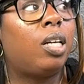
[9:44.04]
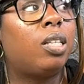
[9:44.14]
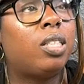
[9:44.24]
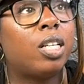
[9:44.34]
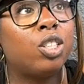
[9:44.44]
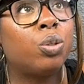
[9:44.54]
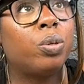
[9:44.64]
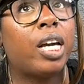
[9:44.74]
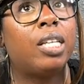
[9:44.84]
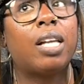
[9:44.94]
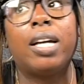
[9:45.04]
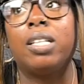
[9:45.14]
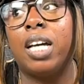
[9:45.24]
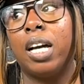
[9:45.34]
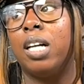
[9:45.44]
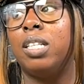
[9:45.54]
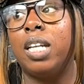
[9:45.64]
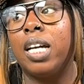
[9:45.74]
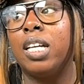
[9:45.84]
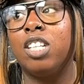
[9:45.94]
it does create like
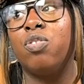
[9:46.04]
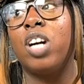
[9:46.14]
negative